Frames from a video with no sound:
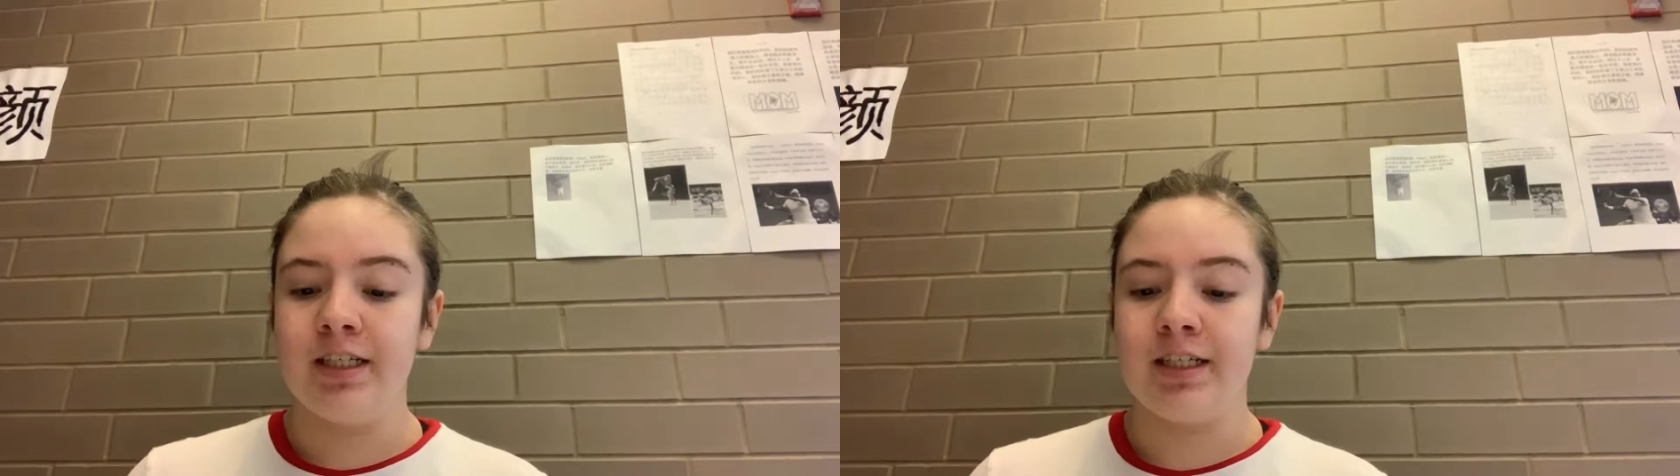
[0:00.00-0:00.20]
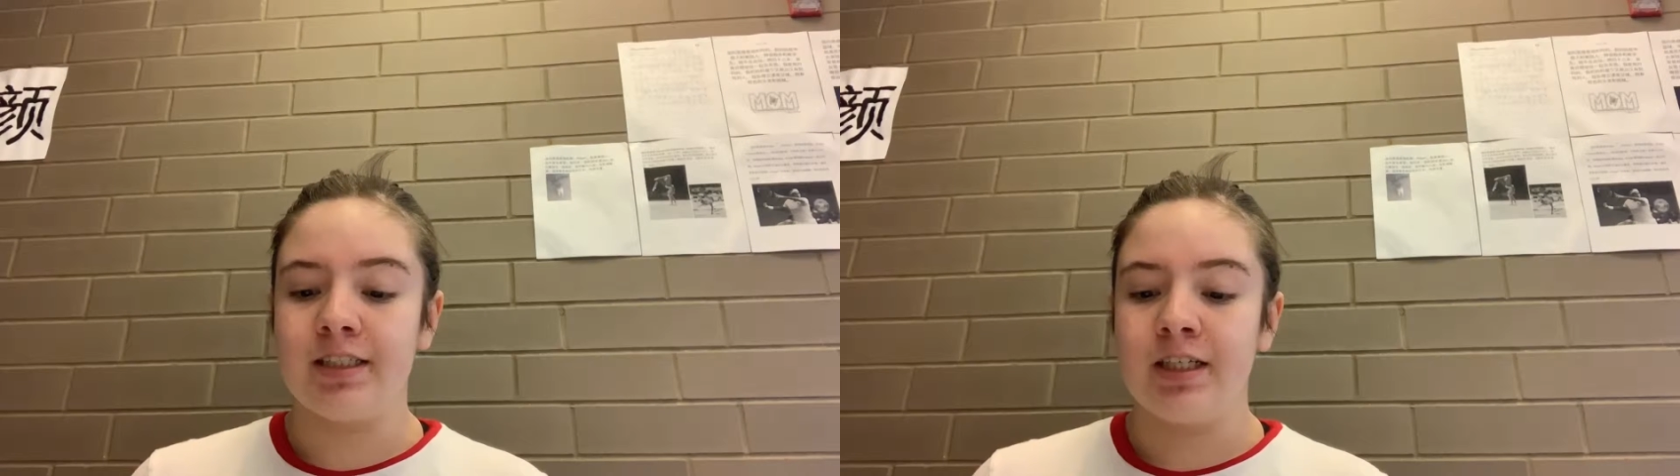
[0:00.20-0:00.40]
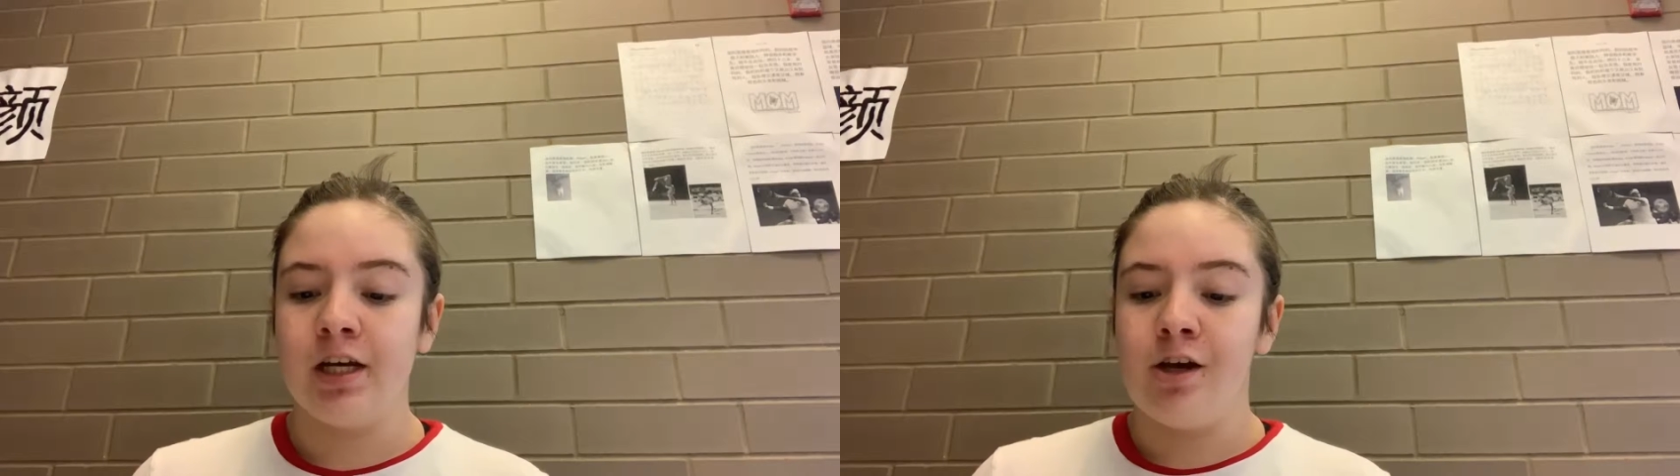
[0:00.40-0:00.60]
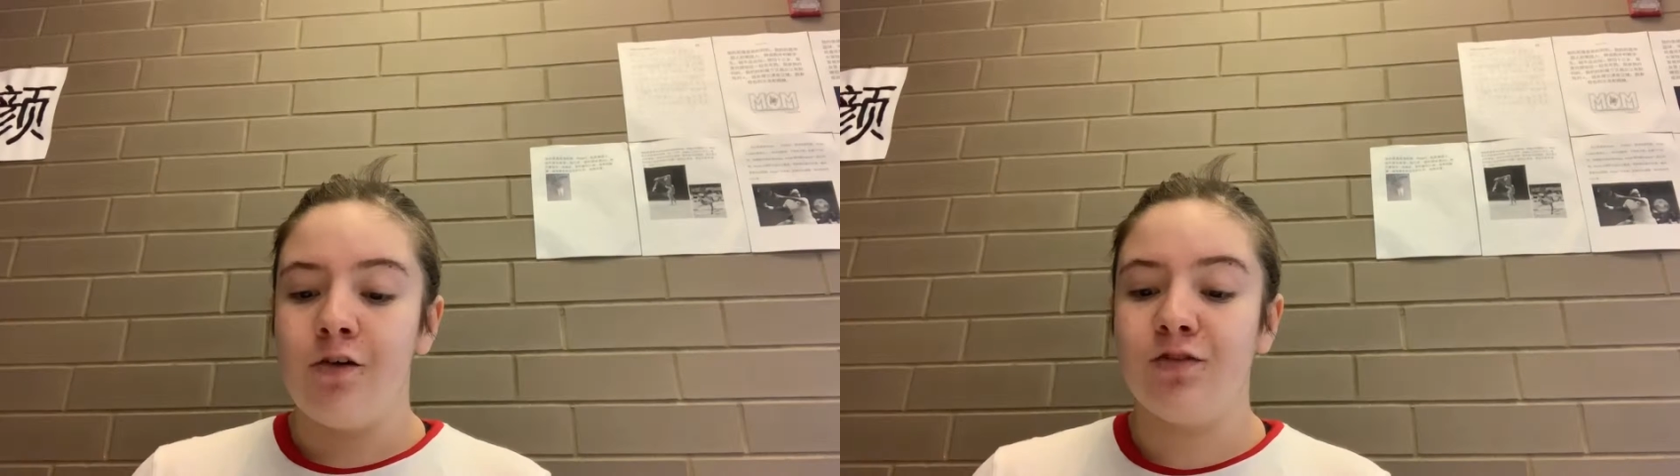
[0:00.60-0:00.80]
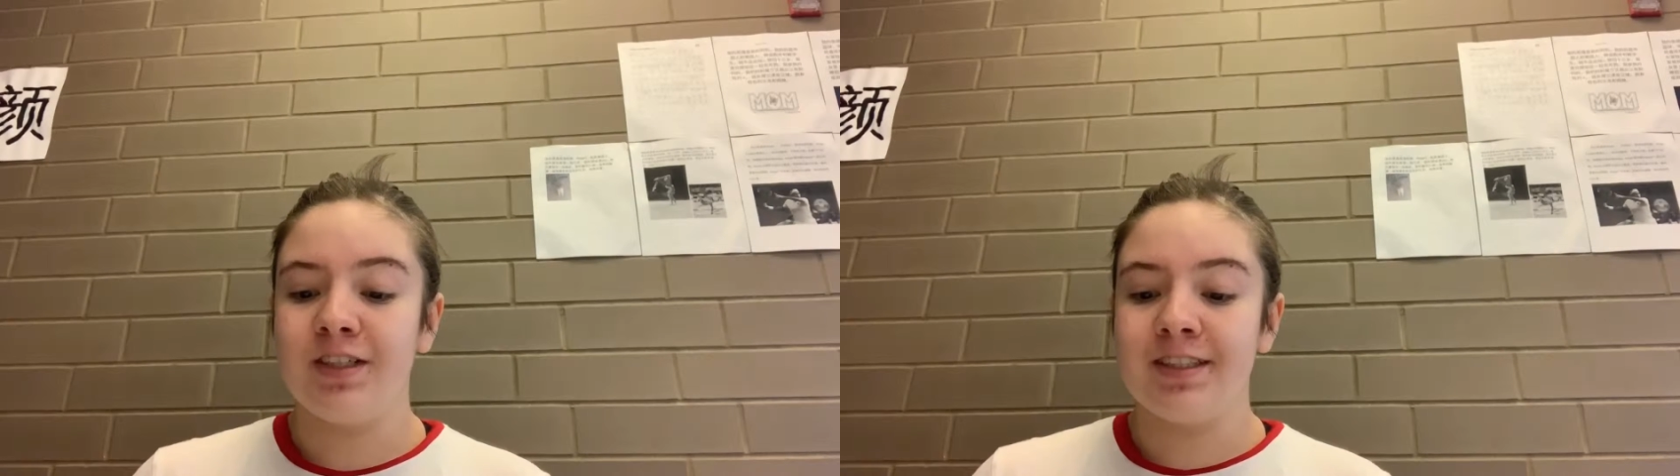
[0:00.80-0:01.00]
is
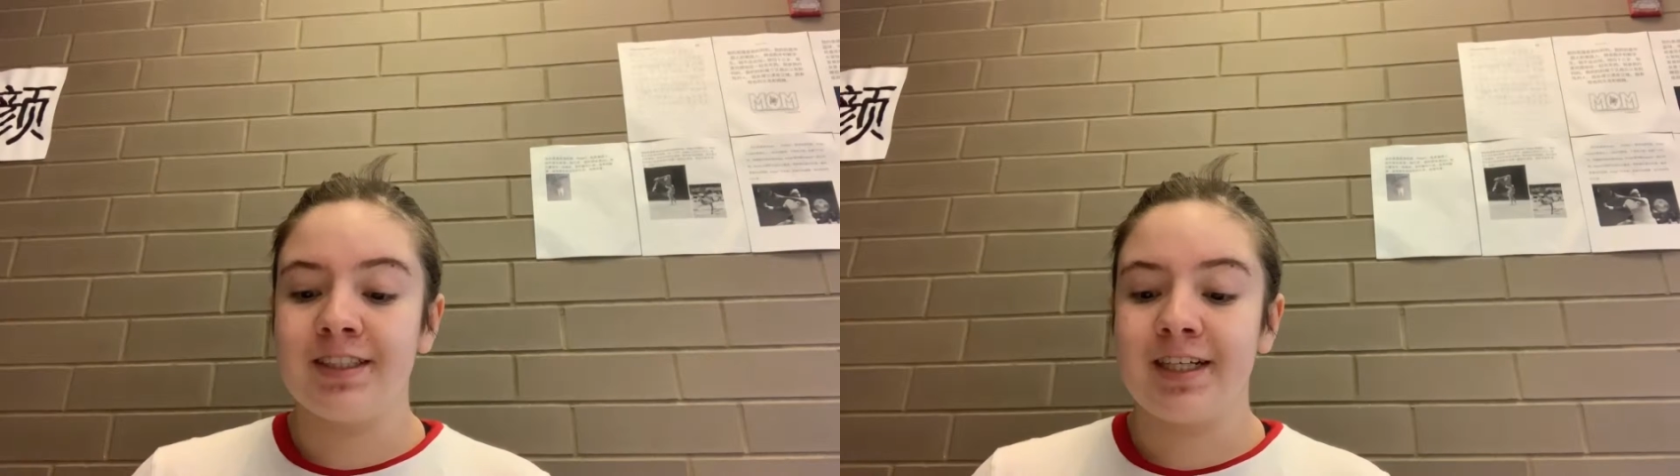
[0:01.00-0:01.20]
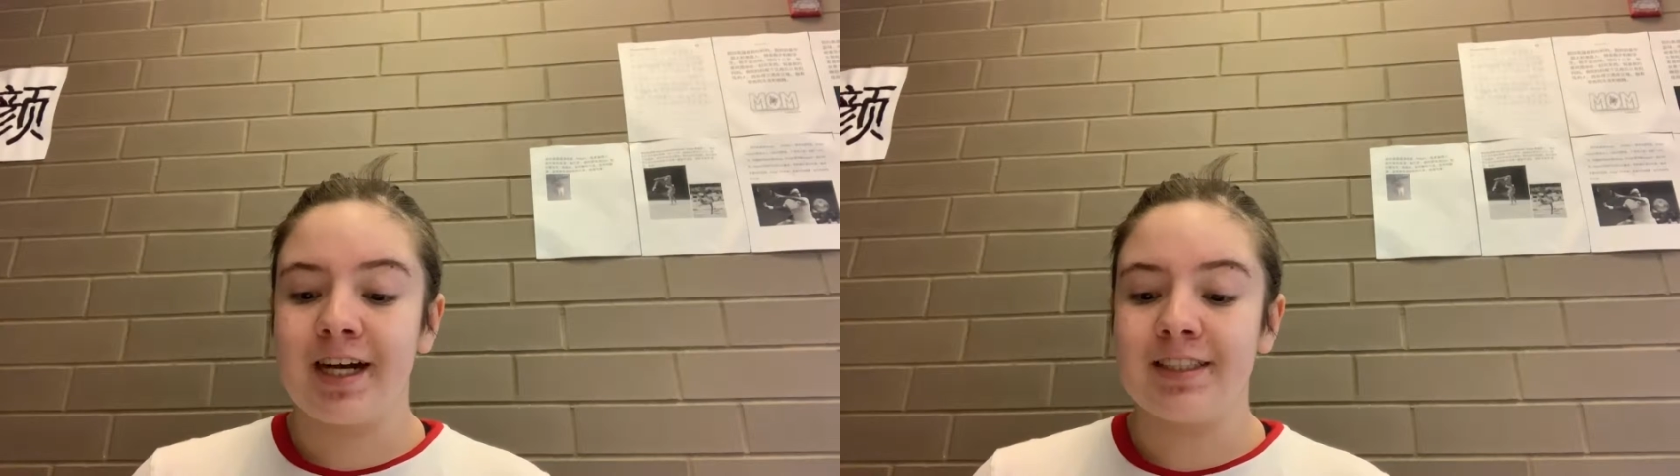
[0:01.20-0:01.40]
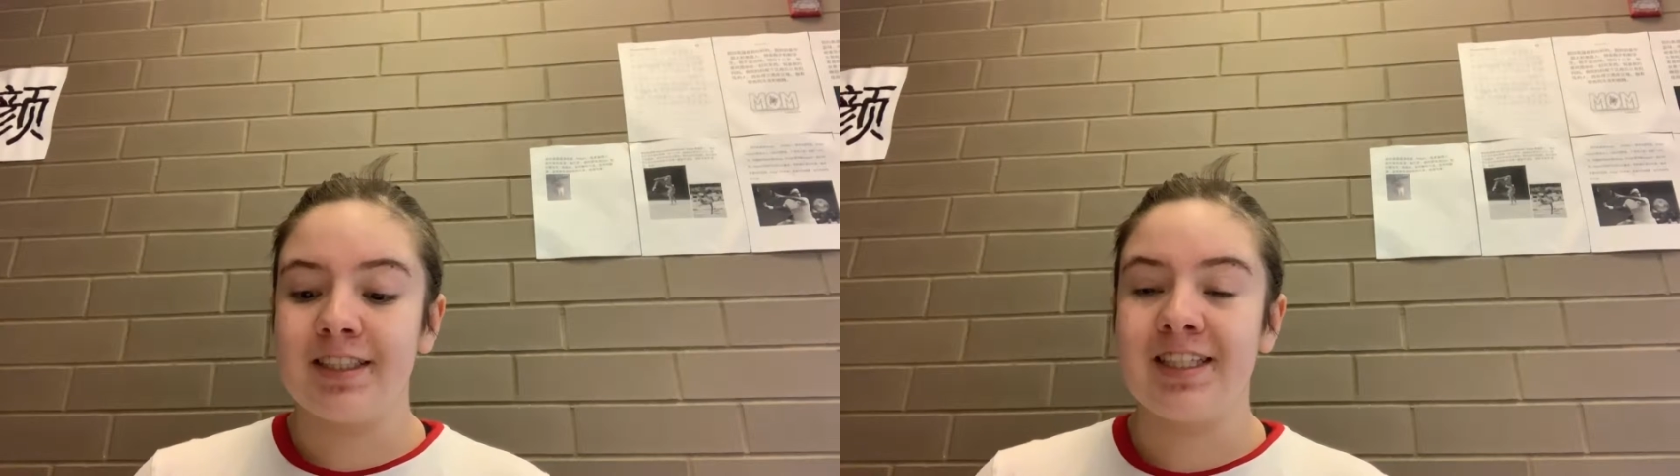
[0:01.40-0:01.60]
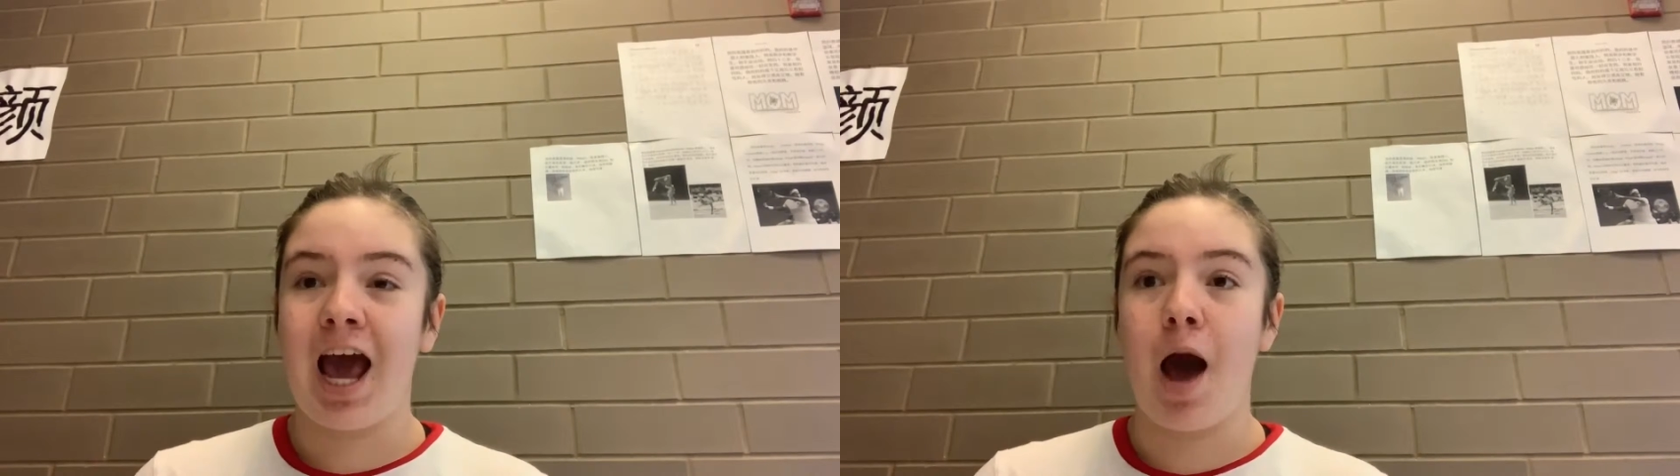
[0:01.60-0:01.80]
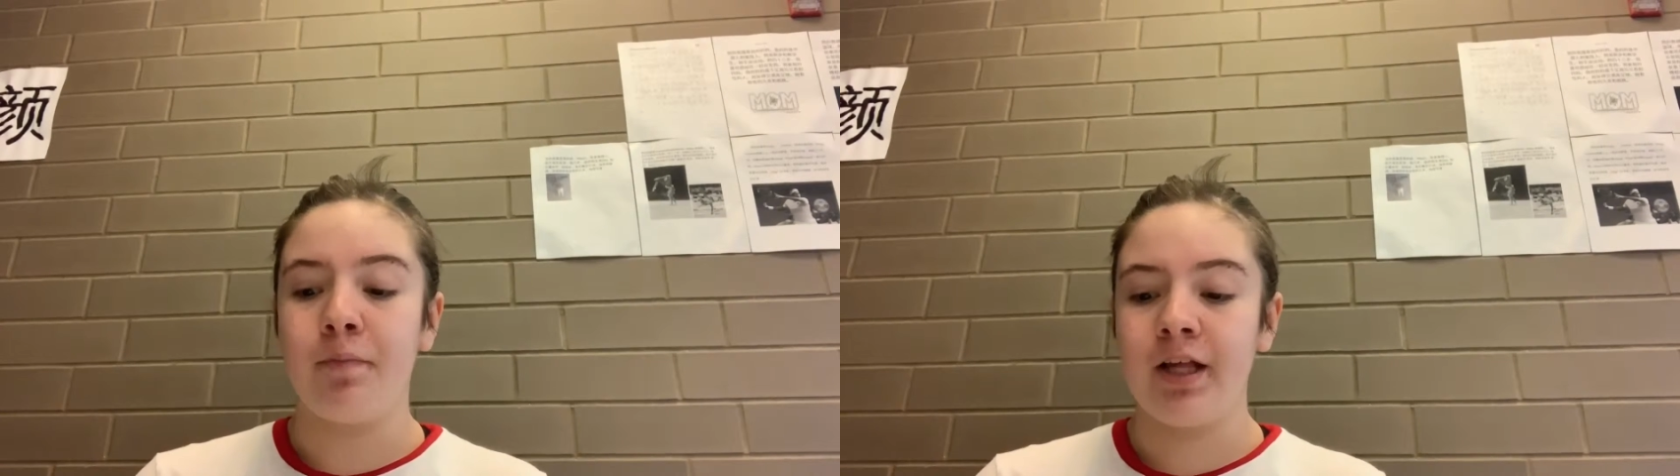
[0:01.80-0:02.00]
the
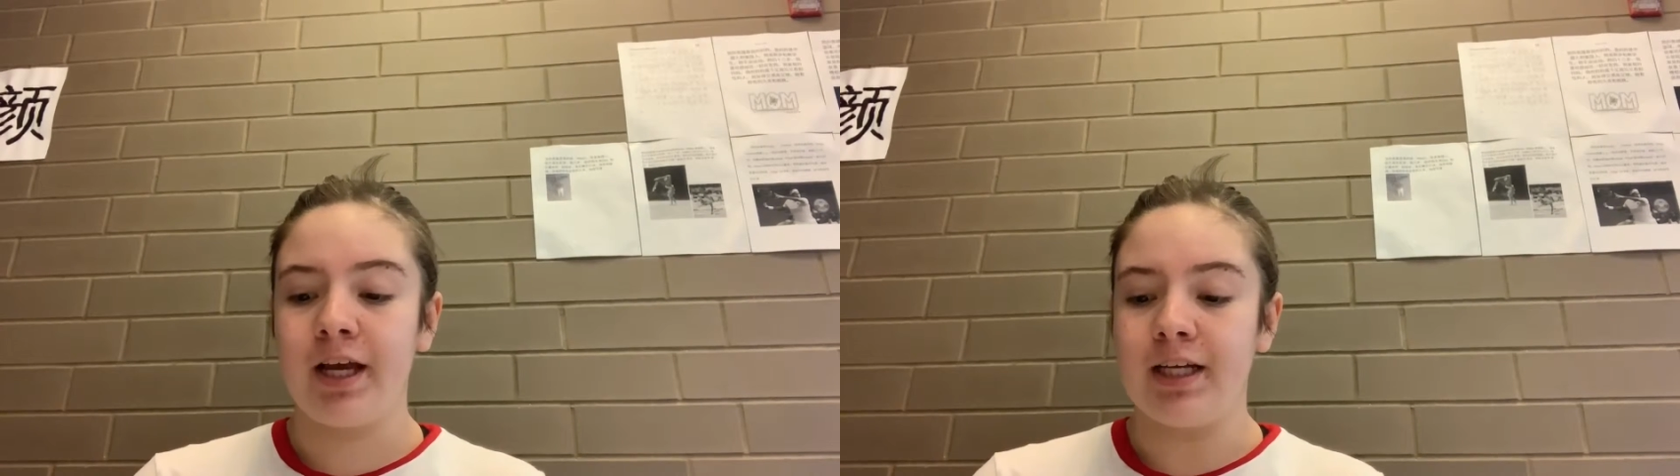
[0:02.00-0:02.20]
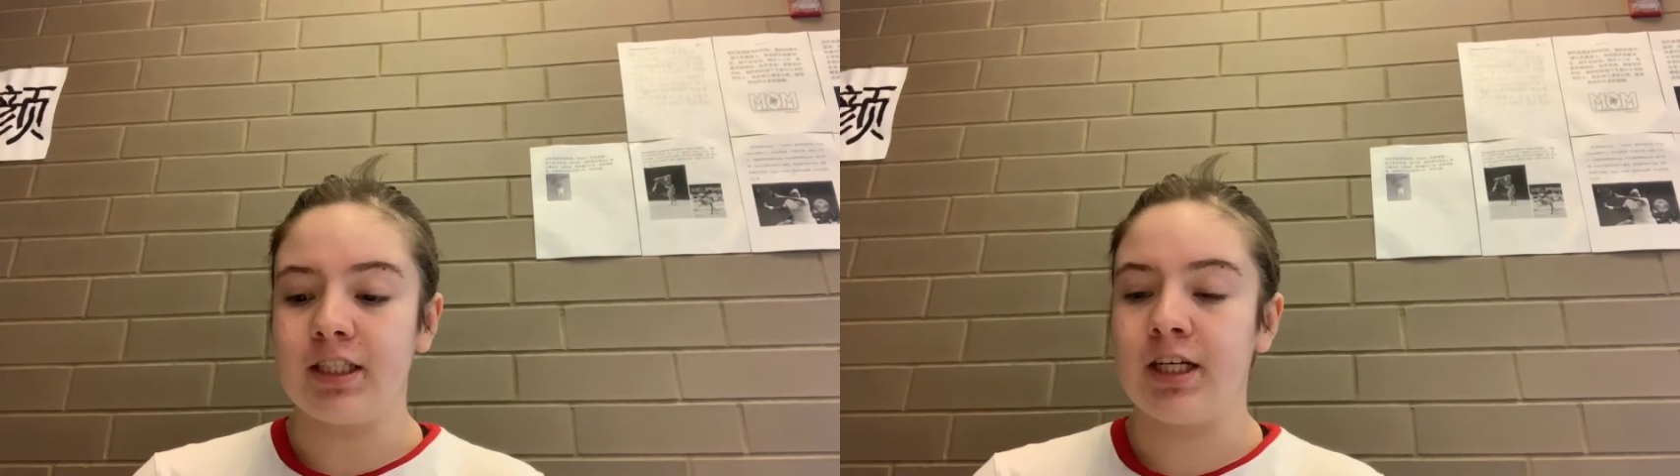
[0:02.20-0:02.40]
application